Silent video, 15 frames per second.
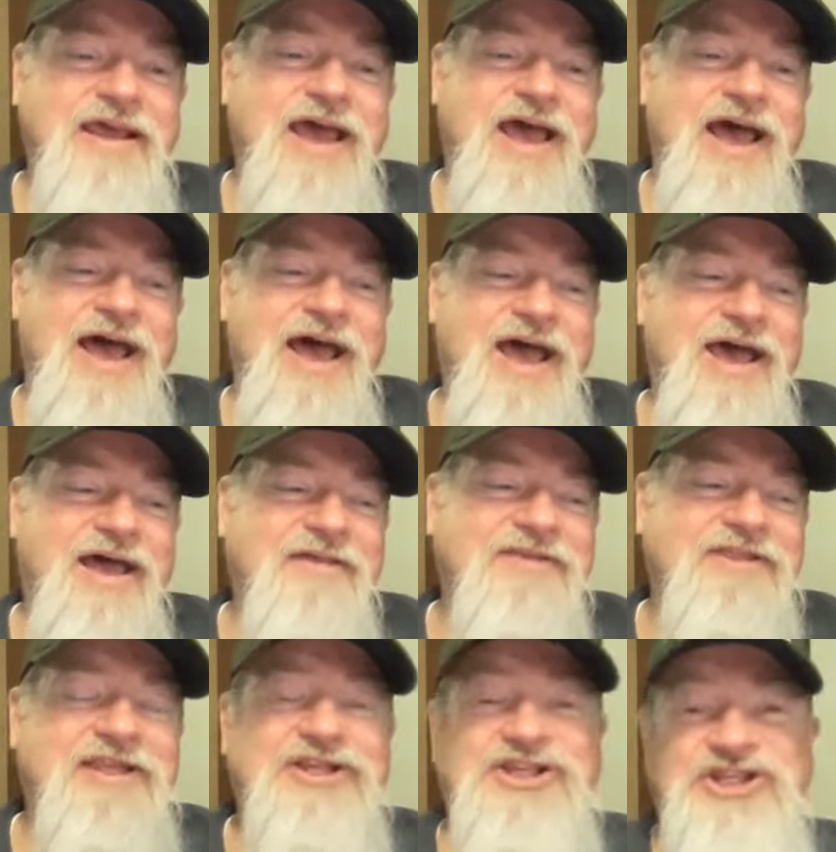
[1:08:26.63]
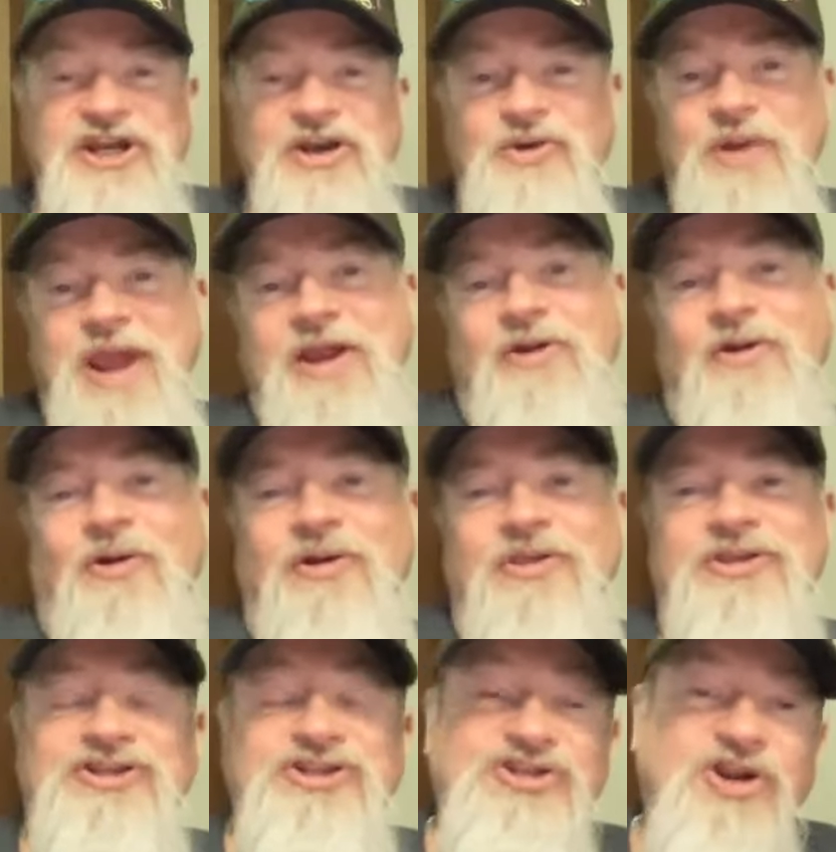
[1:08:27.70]
the generator or
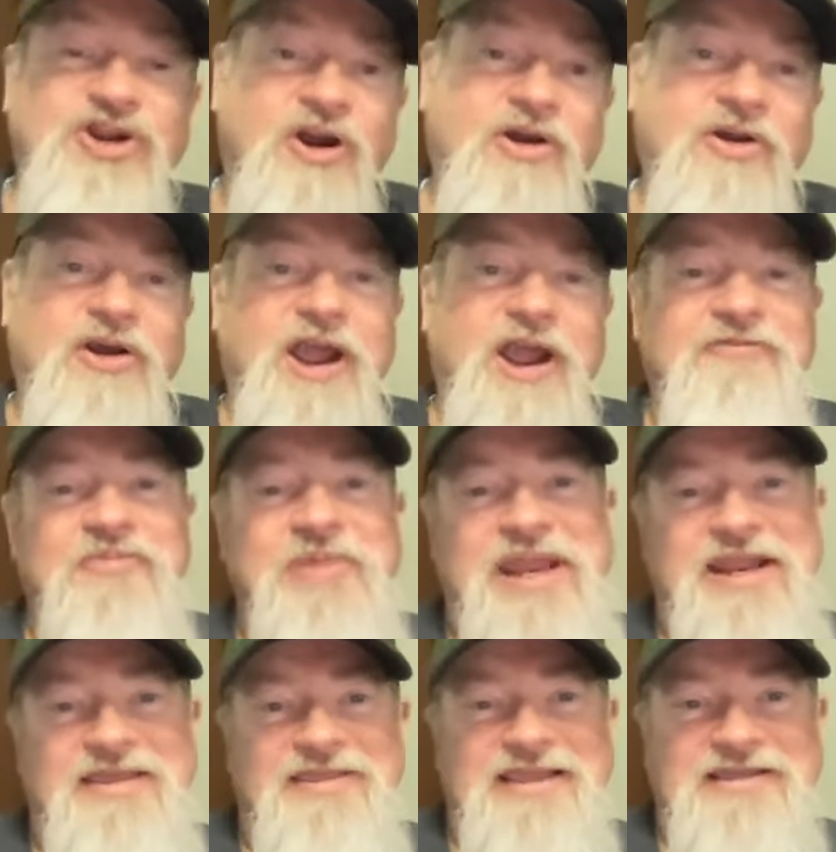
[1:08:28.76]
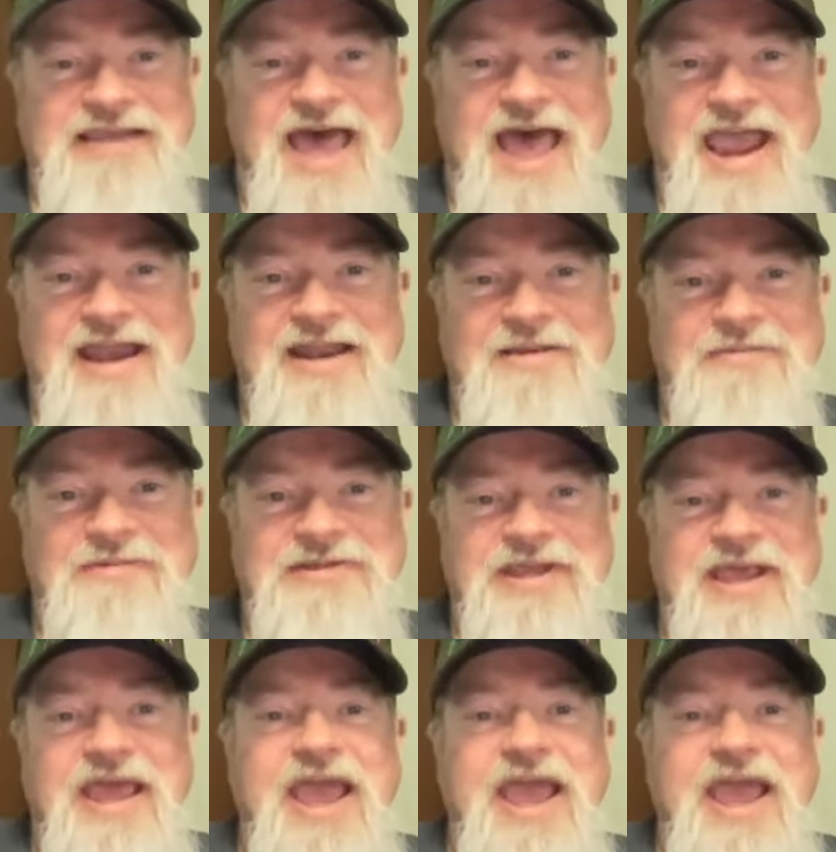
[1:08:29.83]
the starter of many of these items.